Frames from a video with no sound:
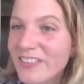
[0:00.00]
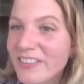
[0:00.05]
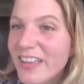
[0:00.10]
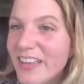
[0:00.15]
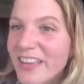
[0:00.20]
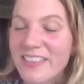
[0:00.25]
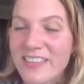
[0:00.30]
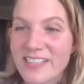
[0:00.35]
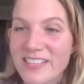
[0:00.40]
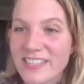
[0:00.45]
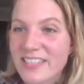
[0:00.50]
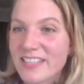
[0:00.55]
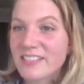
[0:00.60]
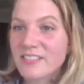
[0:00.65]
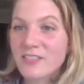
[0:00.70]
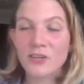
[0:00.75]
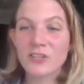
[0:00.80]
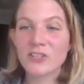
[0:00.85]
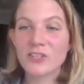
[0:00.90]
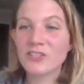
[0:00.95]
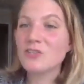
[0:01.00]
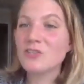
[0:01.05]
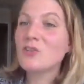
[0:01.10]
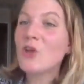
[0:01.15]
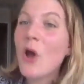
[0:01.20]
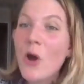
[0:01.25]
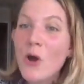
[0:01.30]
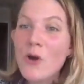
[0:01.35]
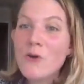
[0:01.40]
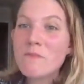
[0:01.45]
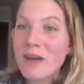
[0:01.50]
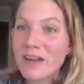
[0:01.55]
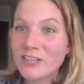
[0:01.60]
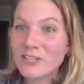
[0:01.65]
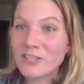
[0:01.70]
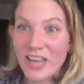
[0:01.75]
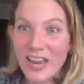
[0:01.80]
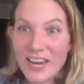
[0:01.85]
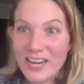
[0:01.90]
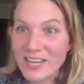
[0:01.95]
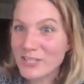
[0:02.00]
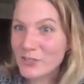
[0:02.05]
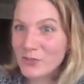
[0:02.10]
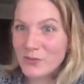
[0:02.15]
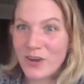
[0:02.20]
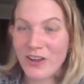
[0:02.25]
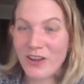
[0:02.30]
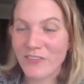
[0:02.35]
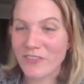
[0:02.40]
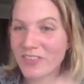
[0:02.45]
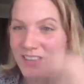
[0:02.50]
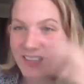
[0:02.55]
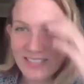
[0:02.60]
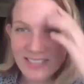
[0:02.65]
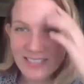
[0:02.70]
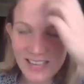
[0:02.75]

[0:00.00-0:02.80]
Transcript: Like this is there is so much science around this.